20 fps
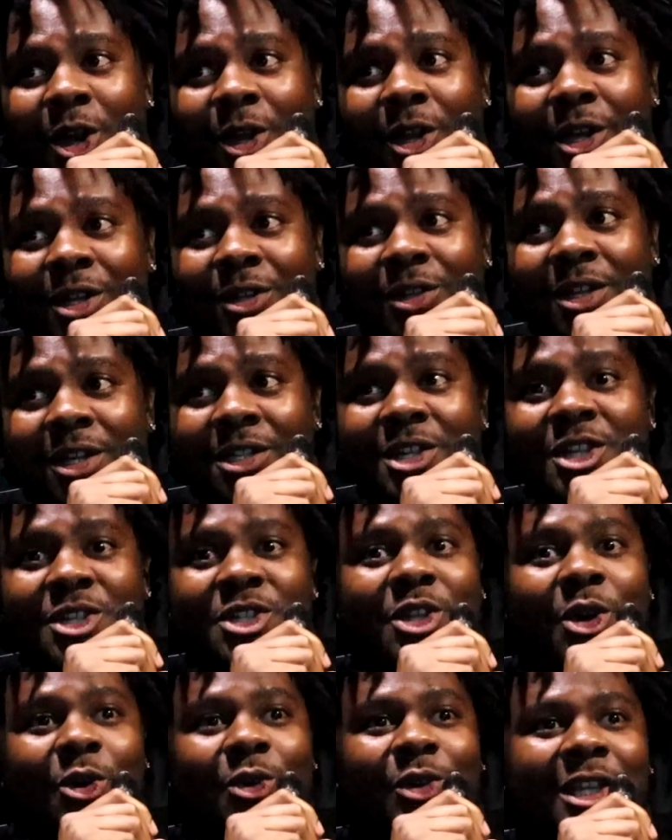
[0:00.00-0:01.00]
You know, the, the,
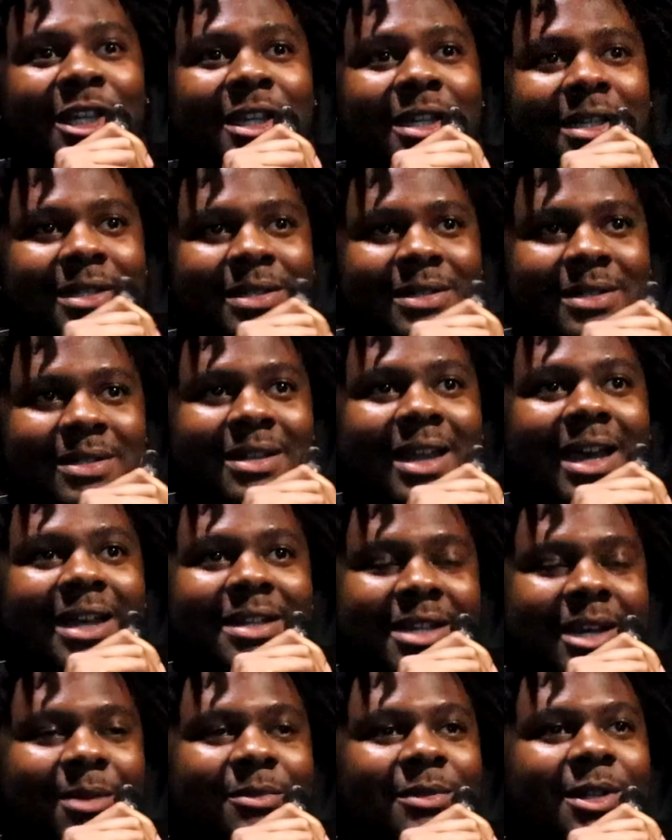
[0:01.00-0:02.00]
custodians. A
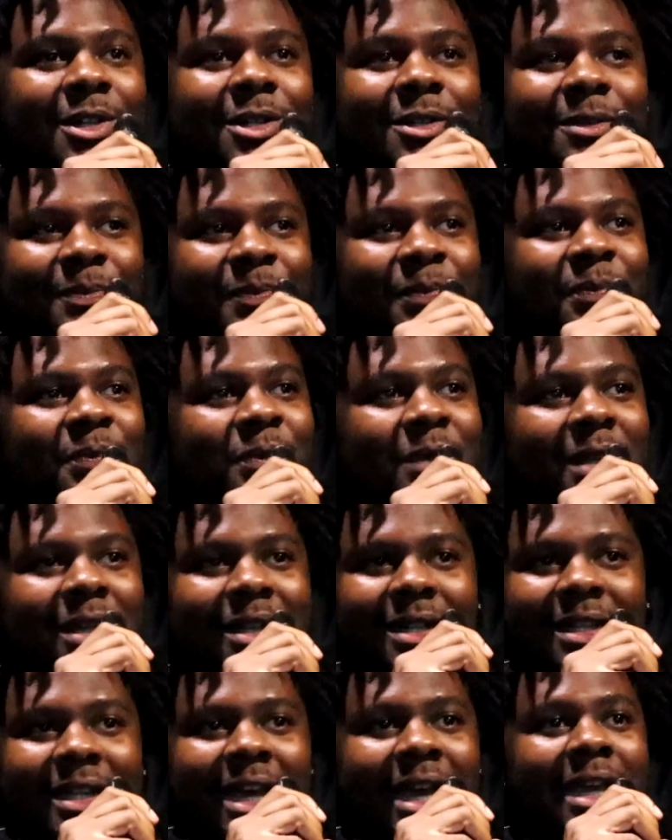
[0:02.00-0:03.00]
lot of that's going.
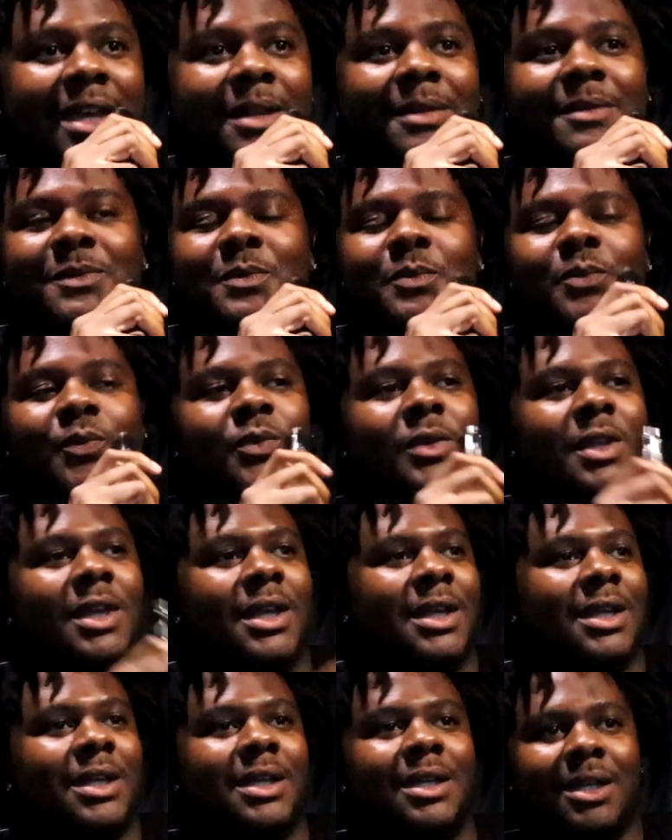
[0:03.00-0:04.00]
A they, lot of that's
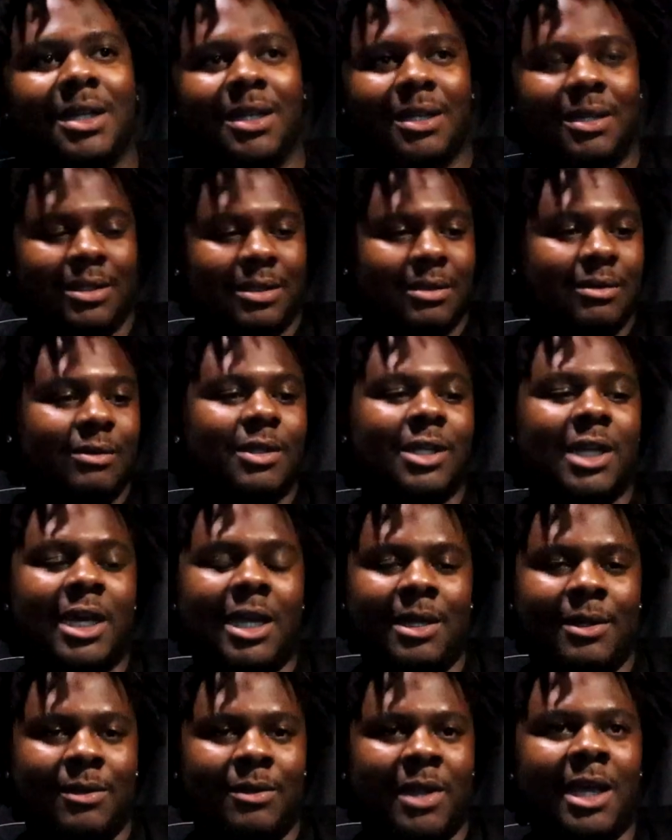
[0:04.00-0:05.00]
going on, man.
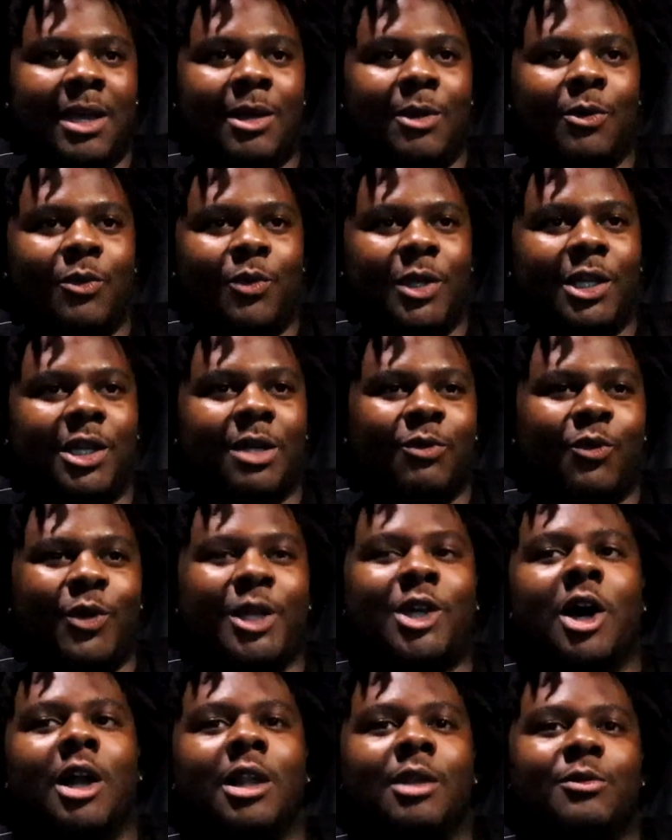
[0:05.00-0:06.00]
They they we
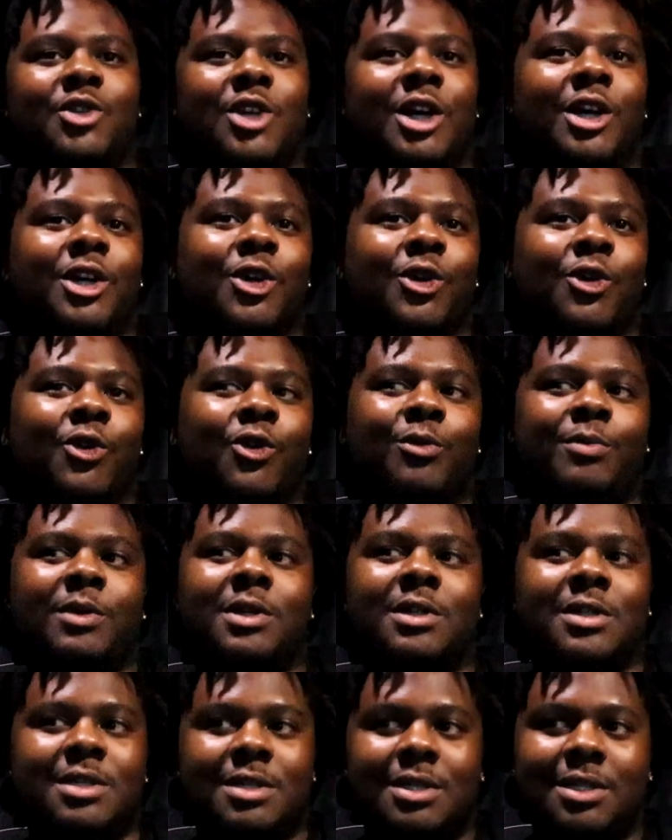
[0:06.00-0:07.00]
we call them trucker
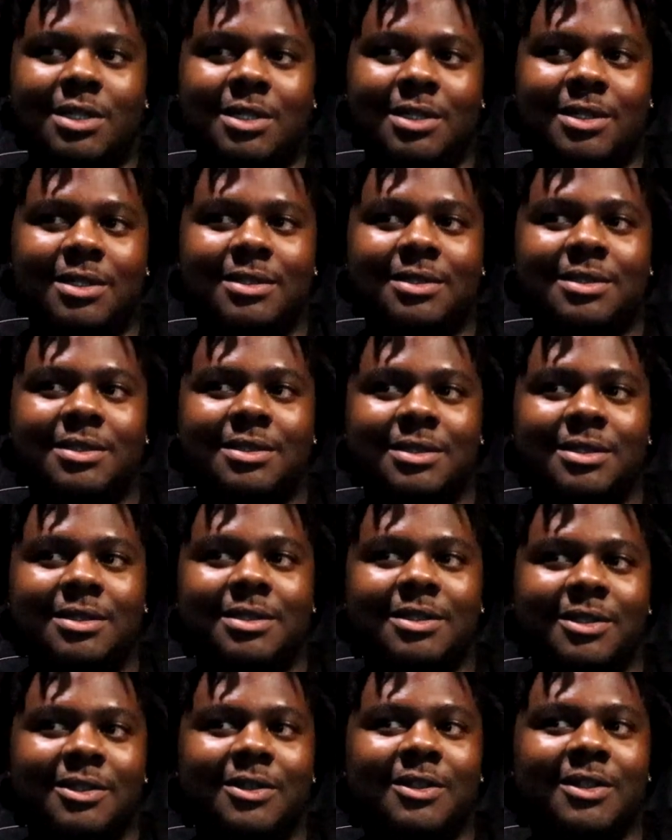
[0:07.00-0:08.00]
groupies.
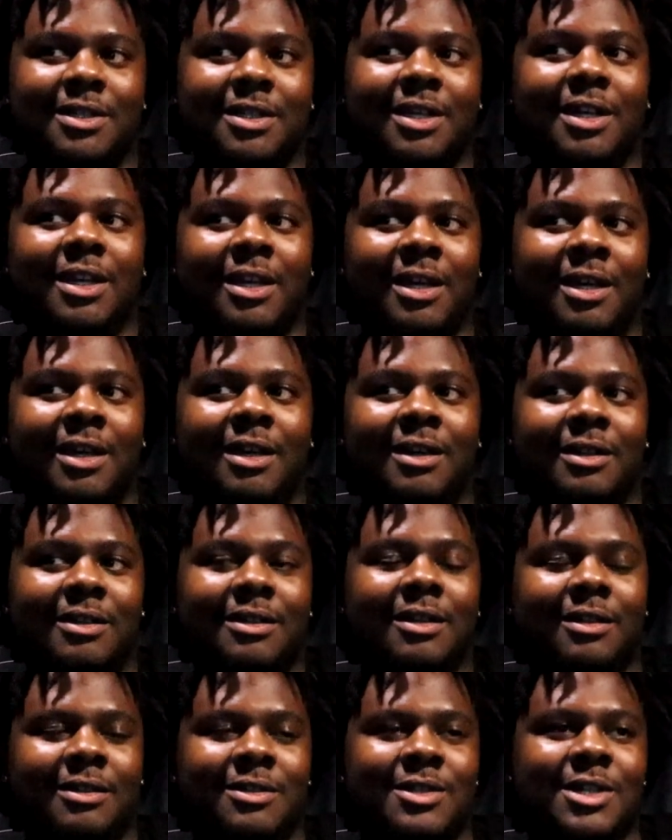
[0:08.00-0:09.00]
Trucker groupies. Yeah,
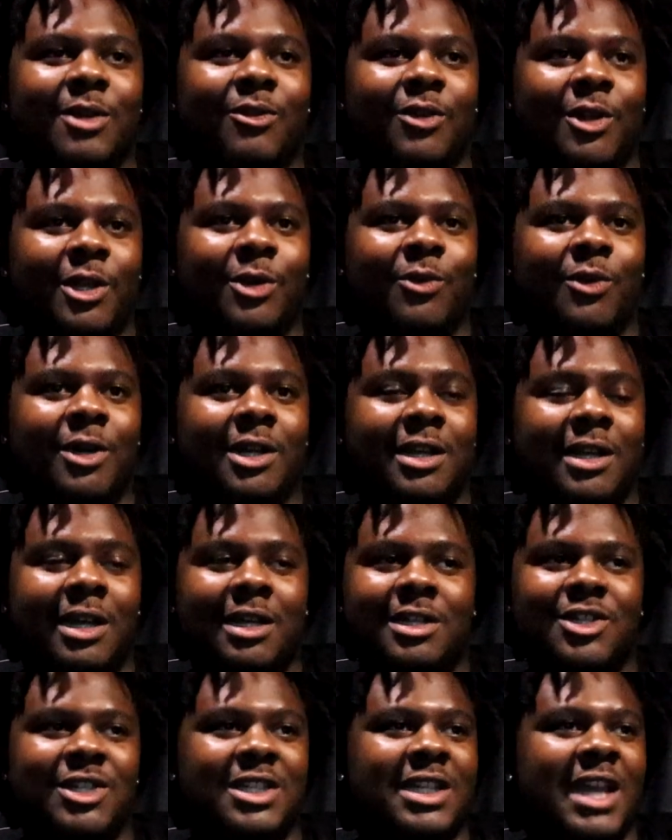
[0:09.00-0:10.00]
because they really with it.
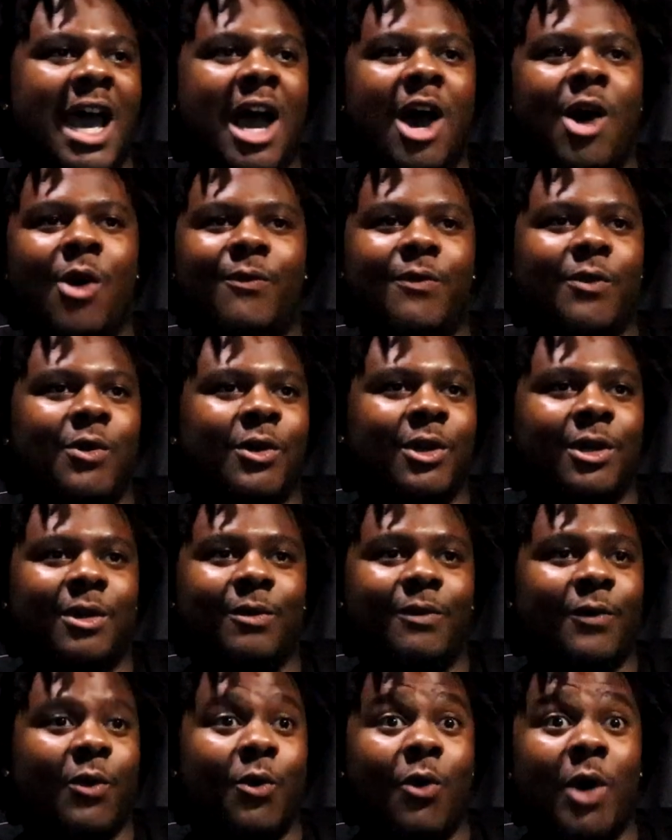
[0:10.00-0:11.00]
They just down for
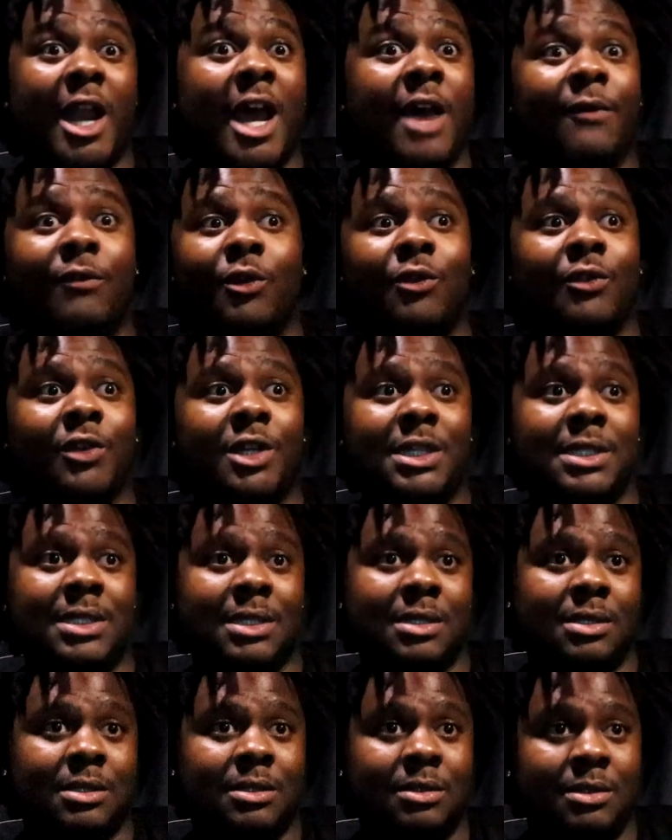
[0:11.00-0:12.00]
it for whatever
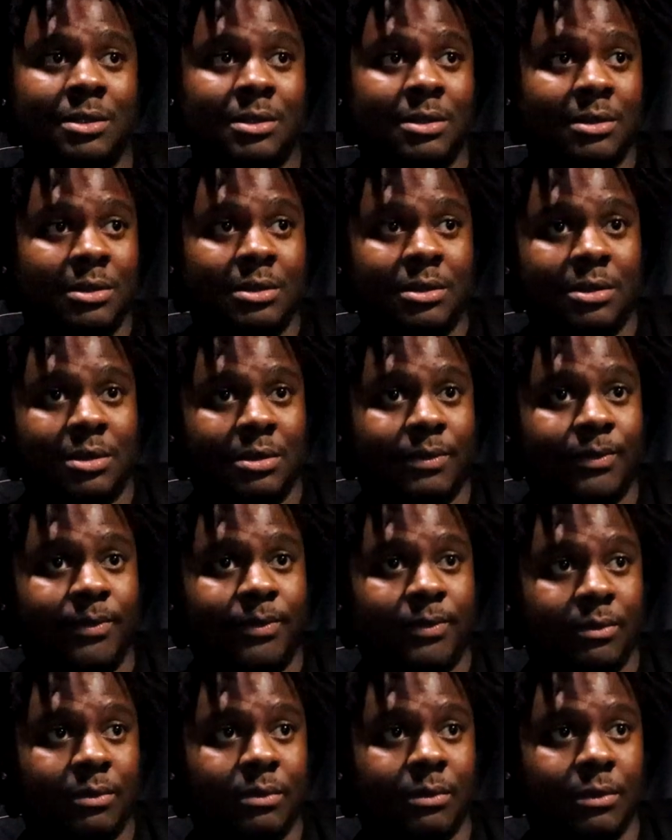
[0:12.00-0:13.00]
reason. Cause they know you gotta
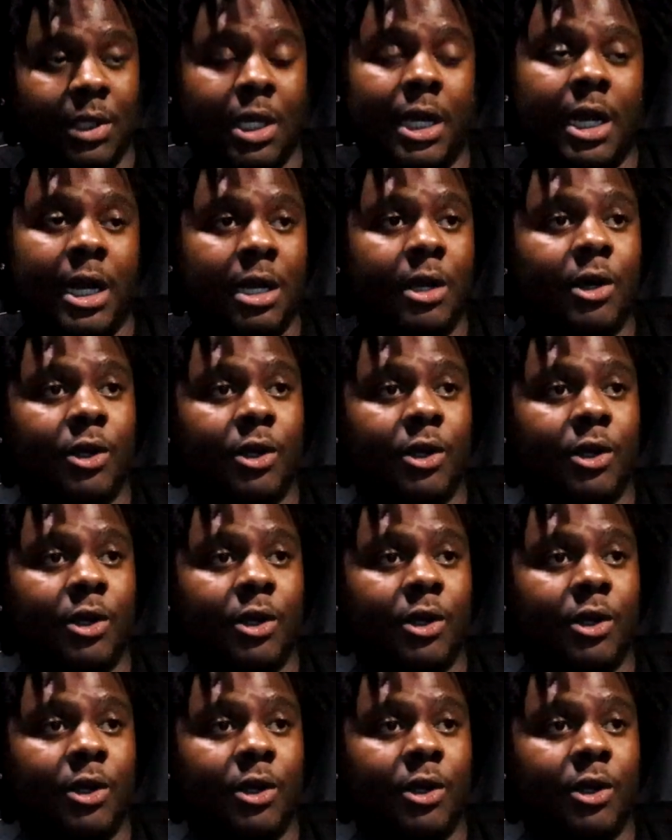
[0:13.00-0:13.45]
leave. Yeah, they